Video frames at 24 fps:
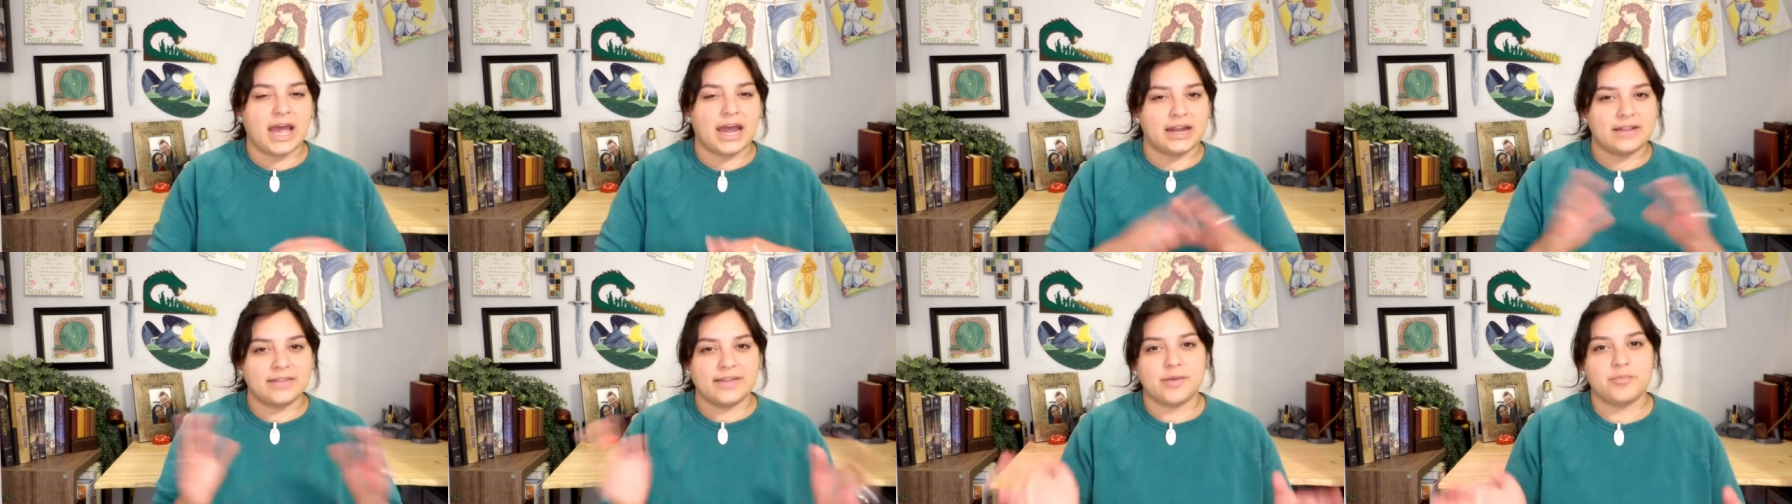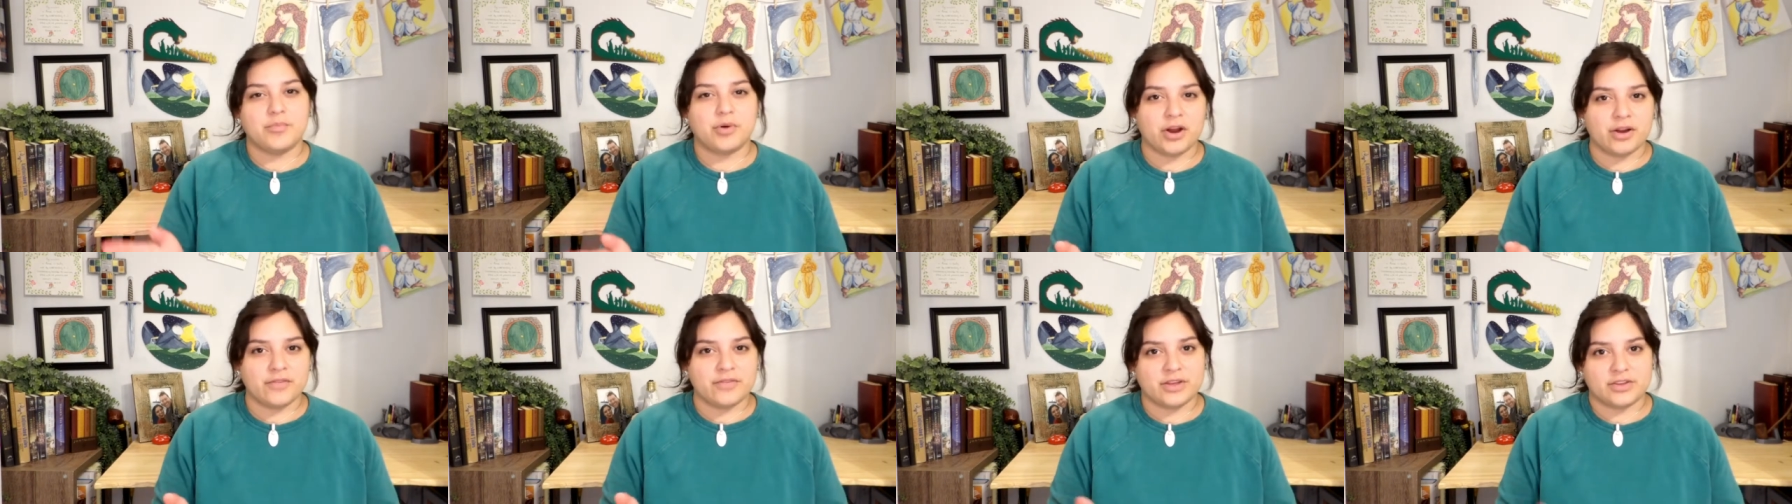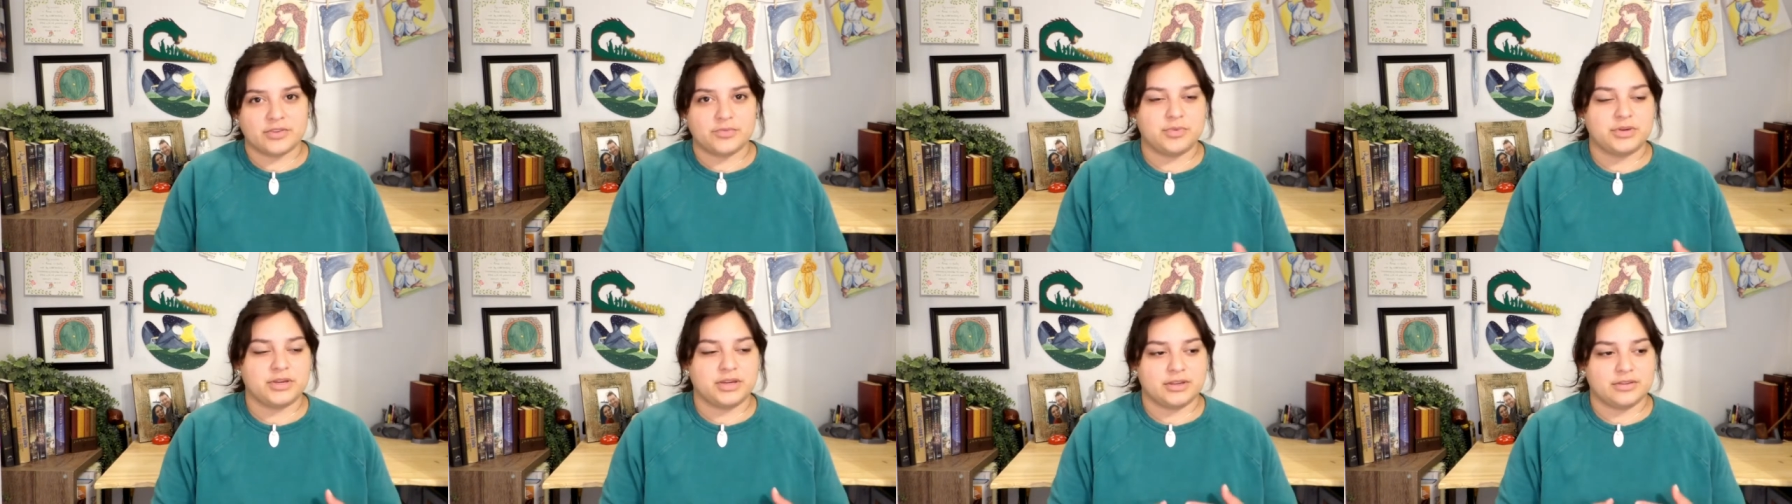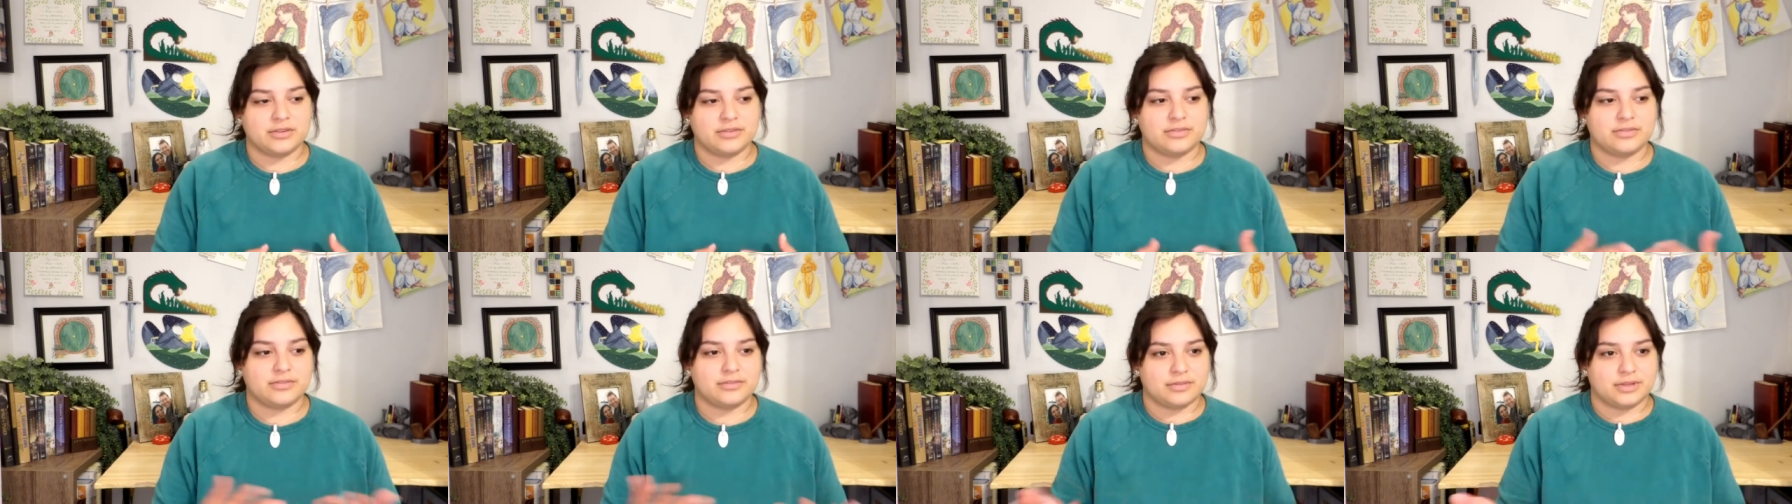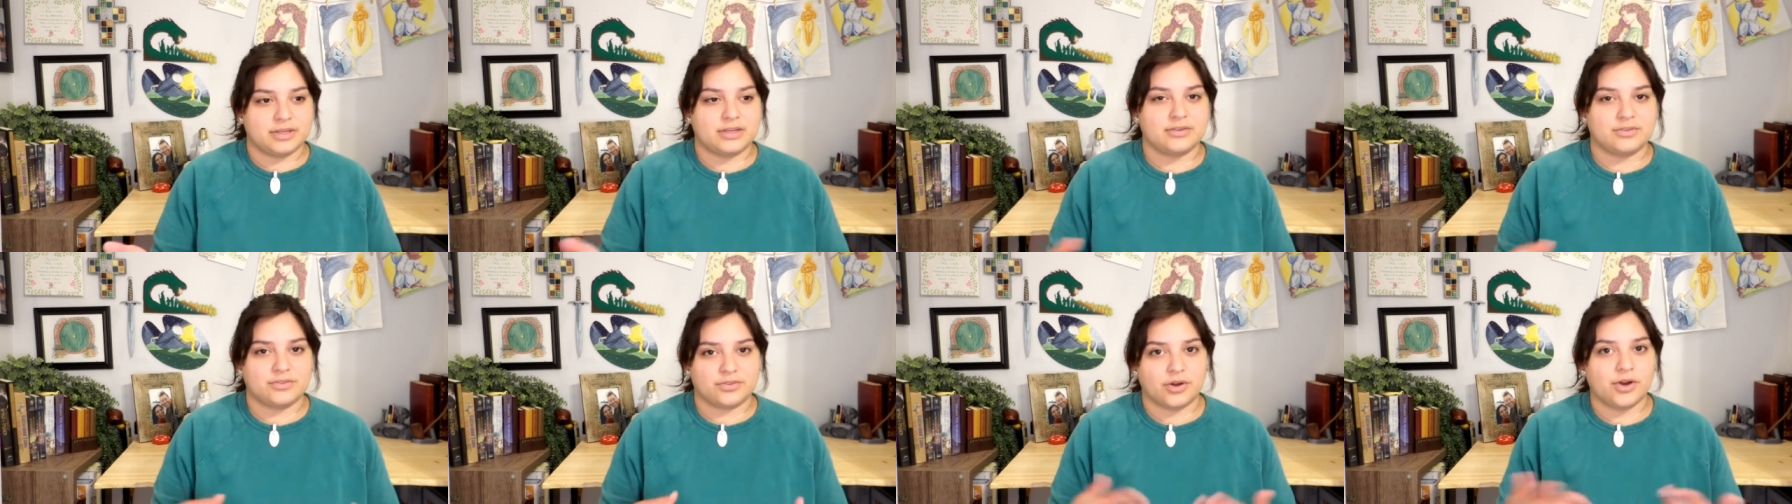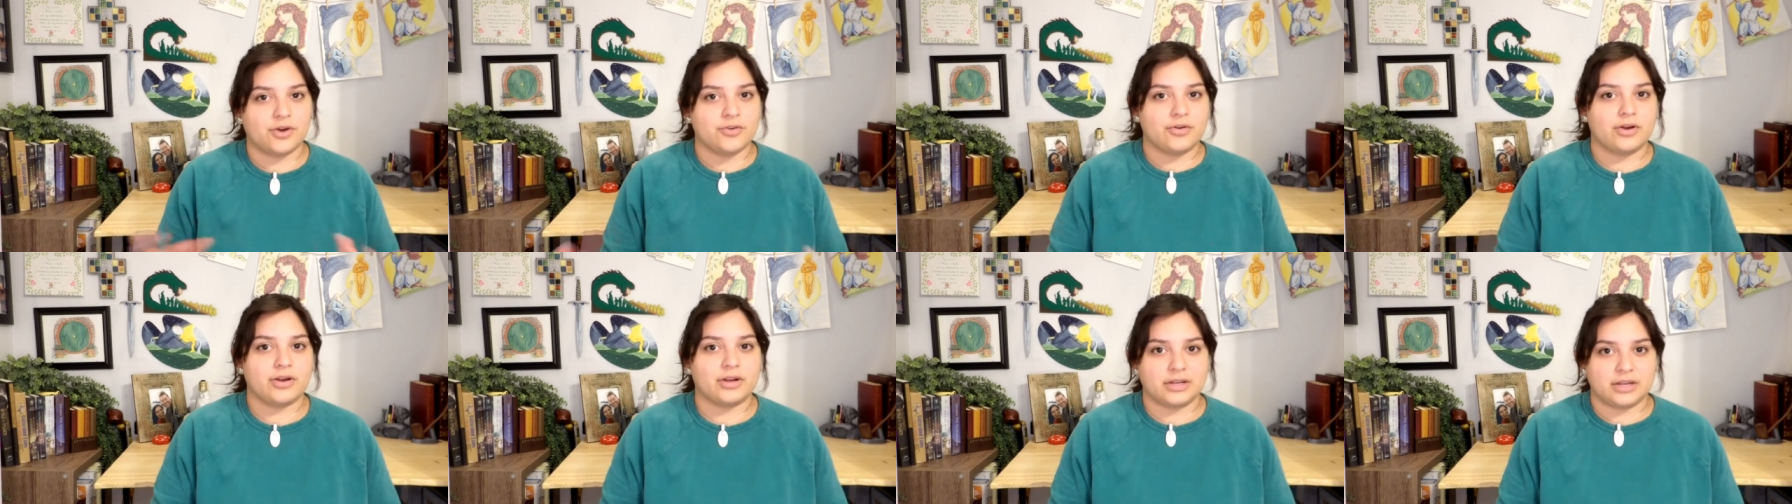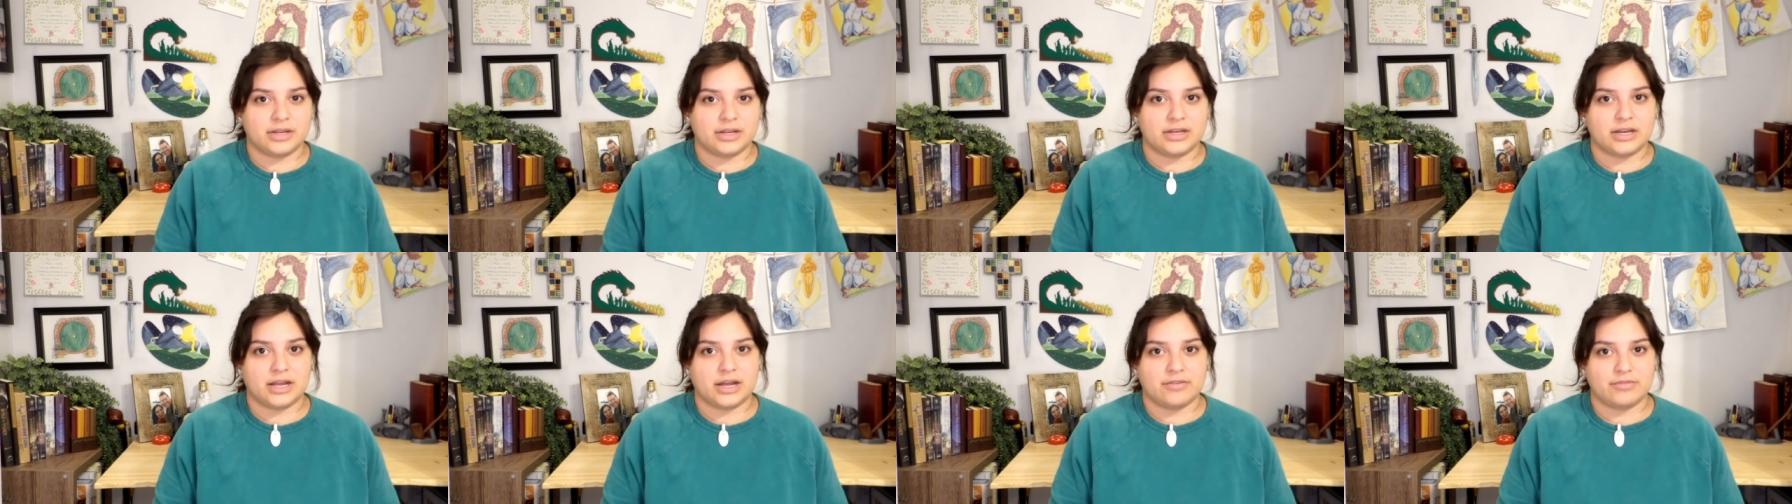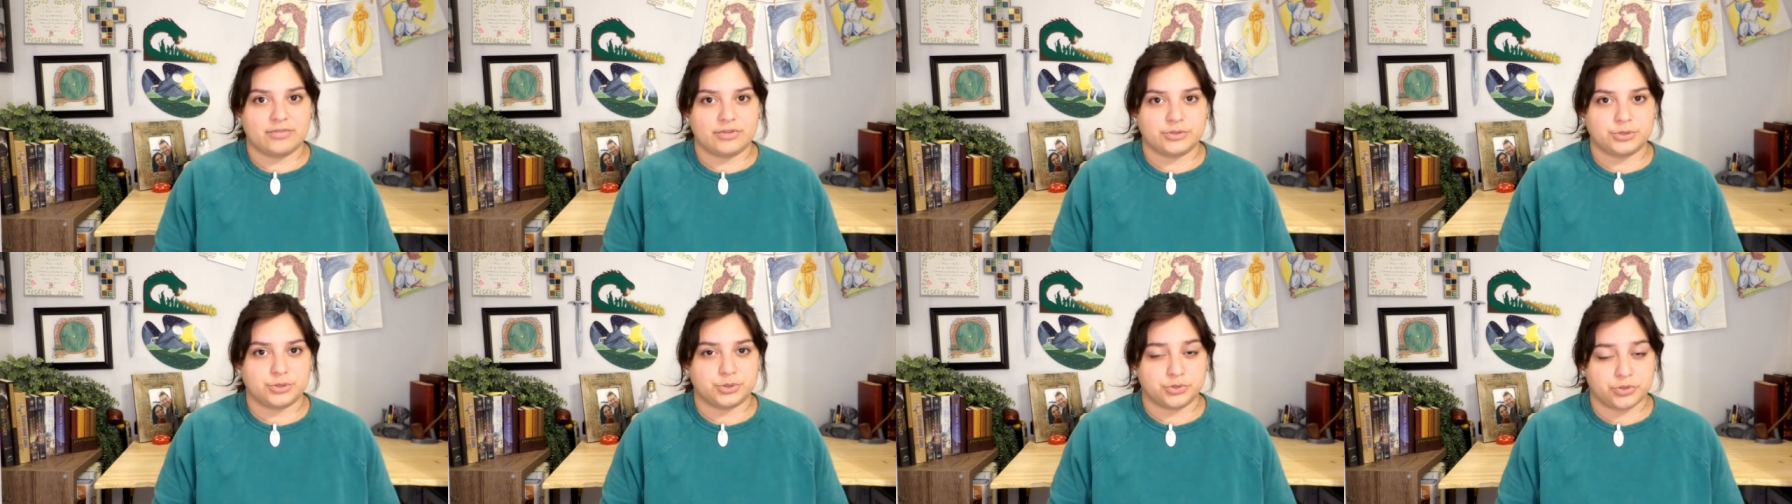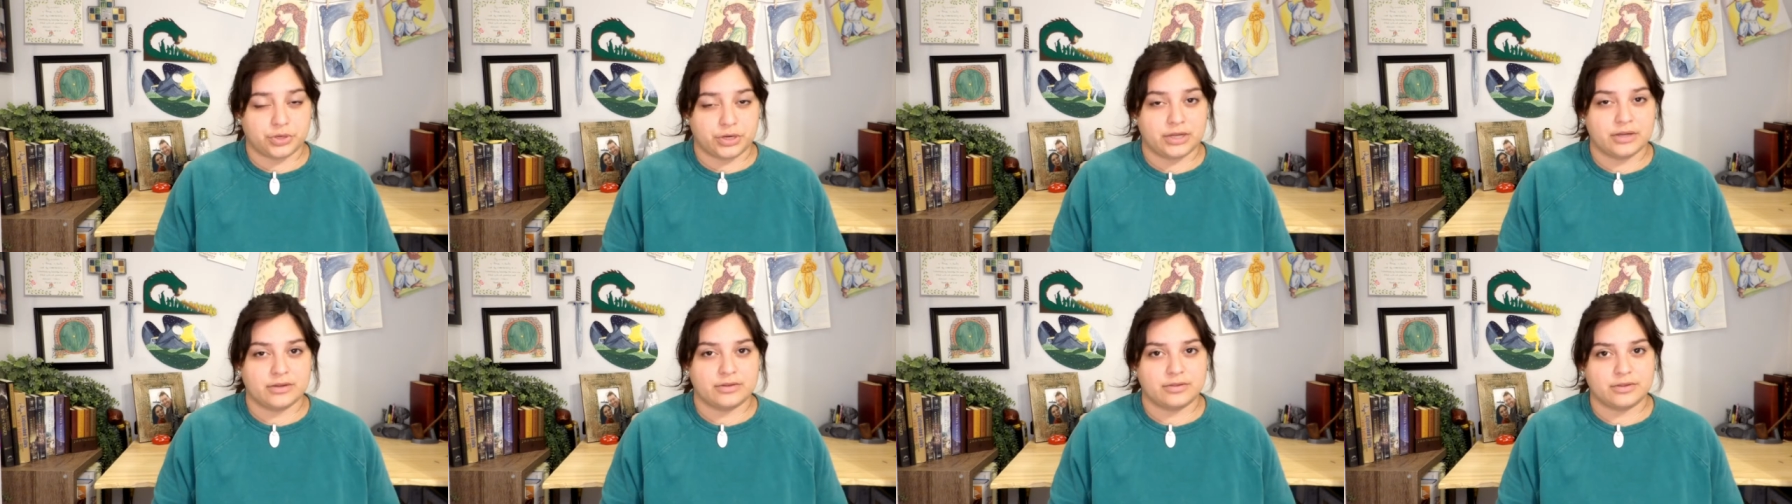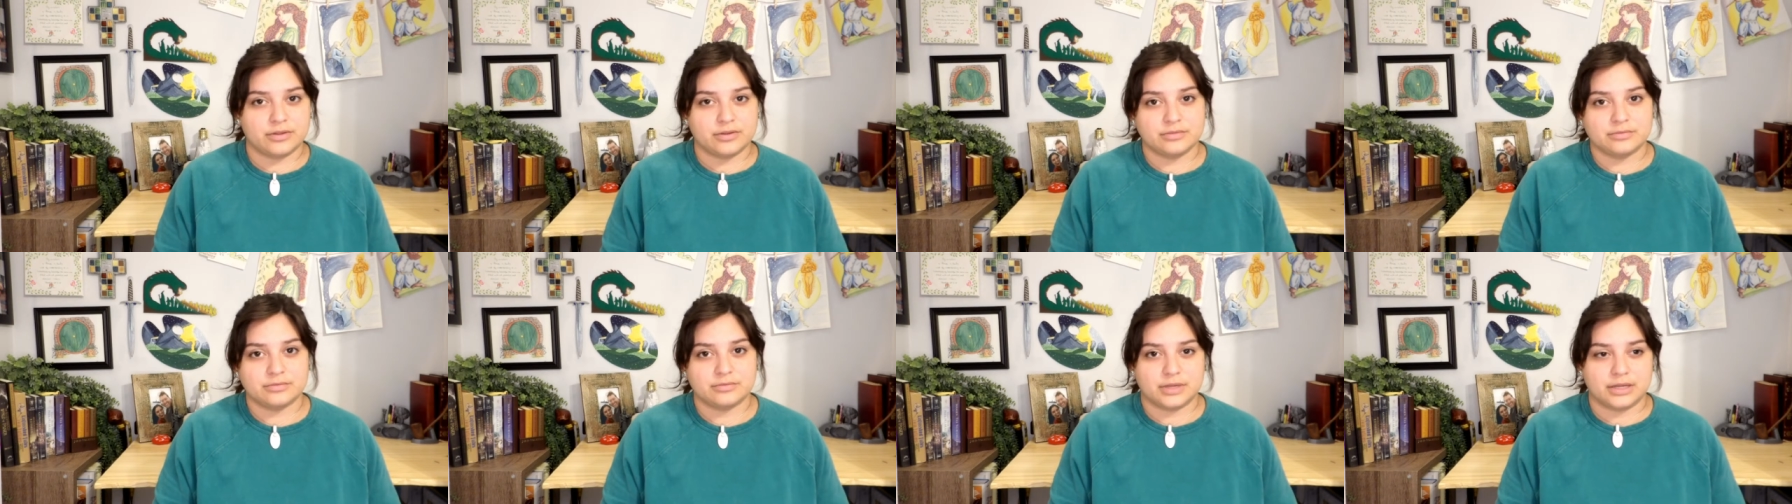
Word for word: And I think part of that is because like Sauron didn't have the strength